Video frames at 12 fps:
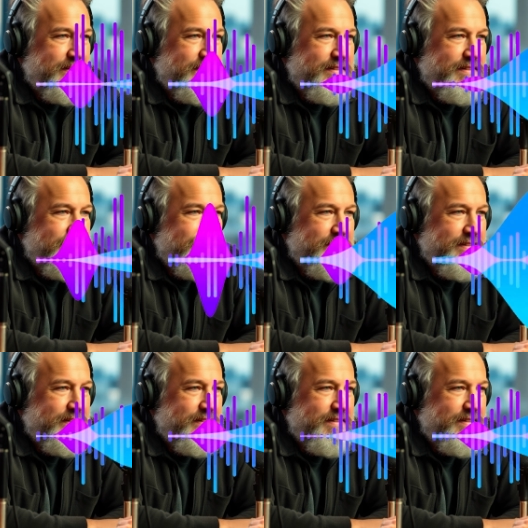So
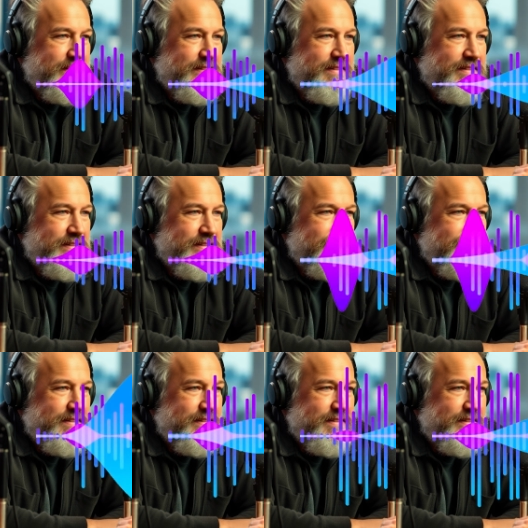then they bring up,
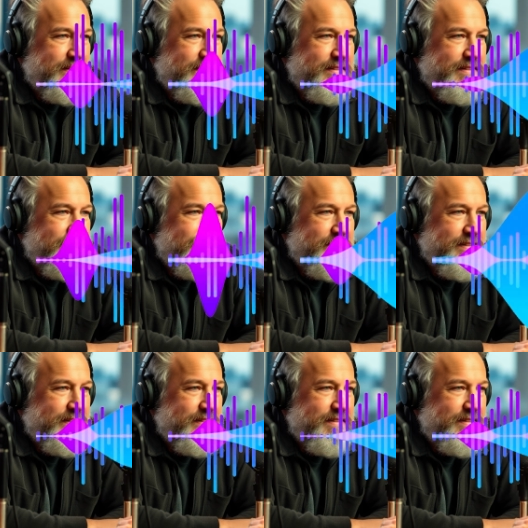this
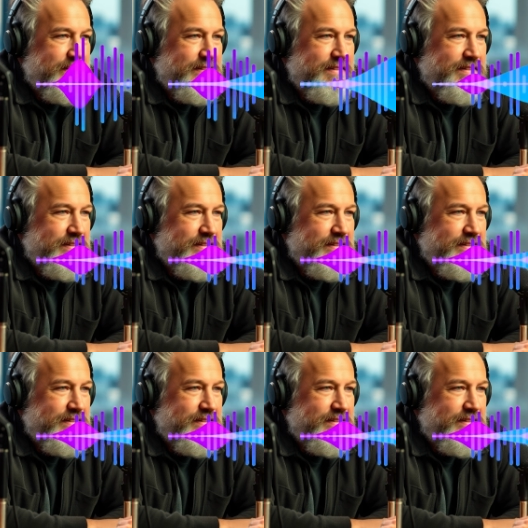thing about